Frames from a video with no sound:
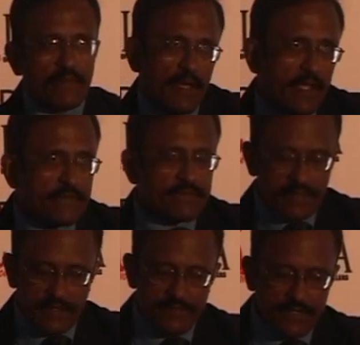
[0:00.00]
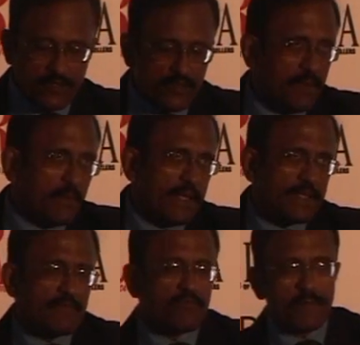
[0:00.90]
and given it to them.
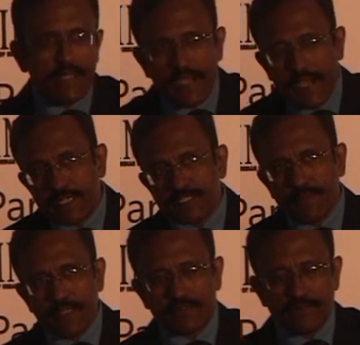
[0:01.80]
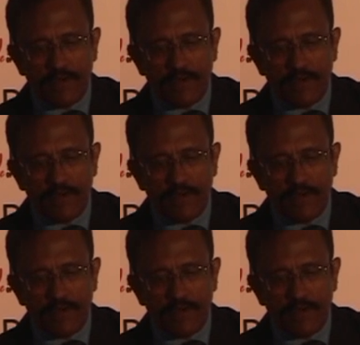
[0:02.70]
Like that for many ISPs